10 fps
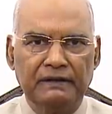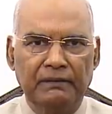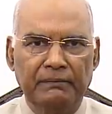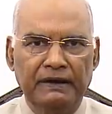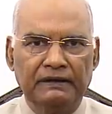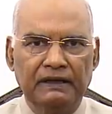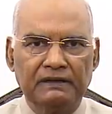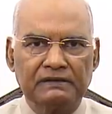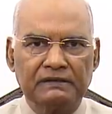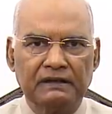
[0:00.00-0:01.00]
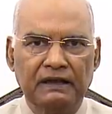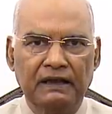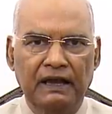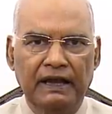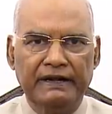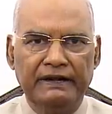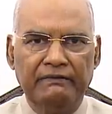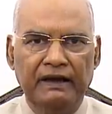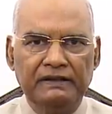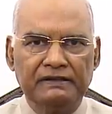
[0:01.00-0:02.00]
the methods and
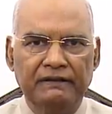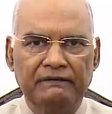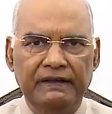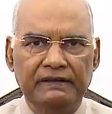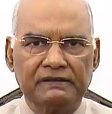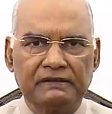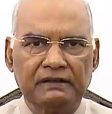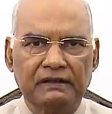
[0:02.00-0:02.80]
devise the ways